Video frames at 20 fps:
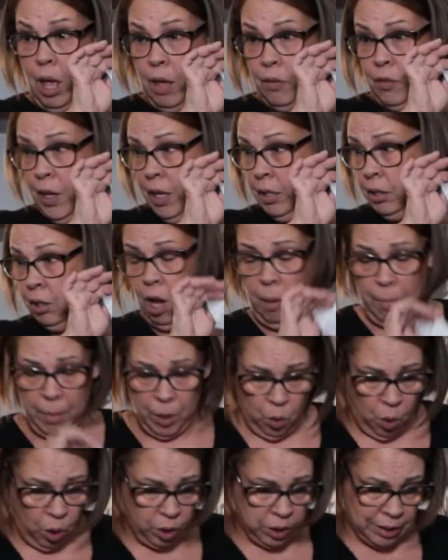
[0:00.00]
These come in
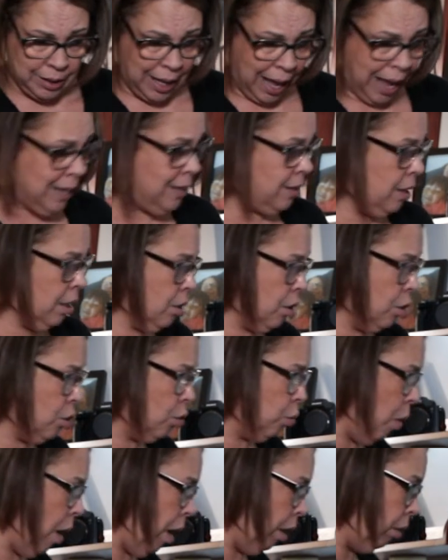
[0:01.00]
all sizes as
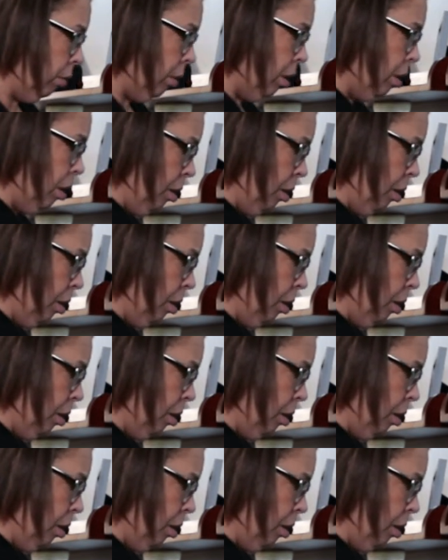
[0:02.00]
well.